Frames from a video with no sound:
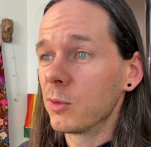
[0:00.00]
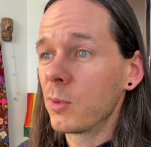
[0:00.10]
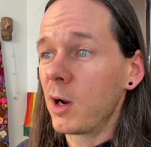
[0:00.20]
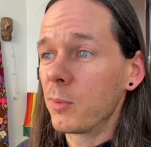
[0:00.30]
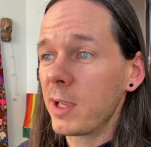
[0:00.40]

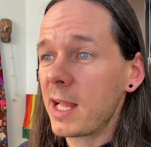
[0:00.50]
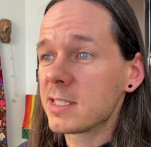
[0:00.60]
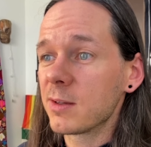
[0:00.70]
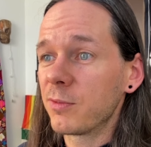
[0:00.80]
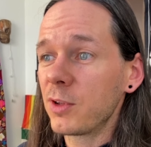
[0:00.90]
Well, we had
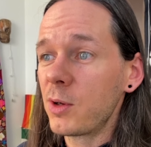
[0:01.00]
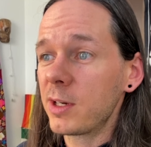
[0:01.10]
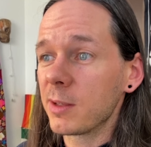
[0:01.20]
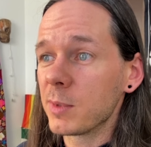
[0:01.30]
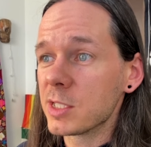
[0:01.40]
some
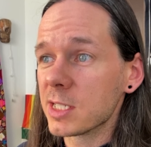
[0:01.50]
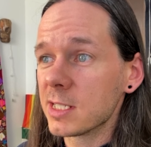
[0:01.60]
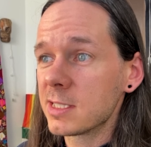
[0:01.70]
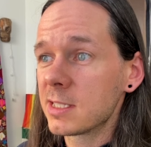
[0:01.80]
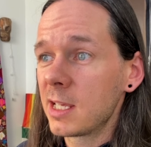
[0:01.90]
floated
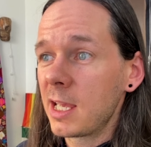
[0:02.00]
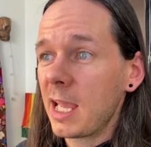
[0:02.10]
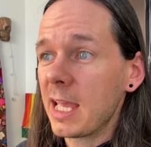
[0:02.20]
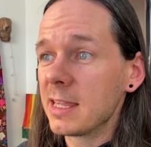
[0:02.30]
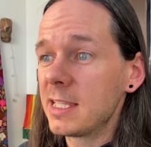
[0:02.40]
images
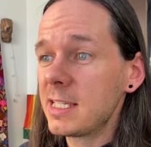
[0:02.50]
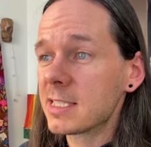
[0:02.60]
and these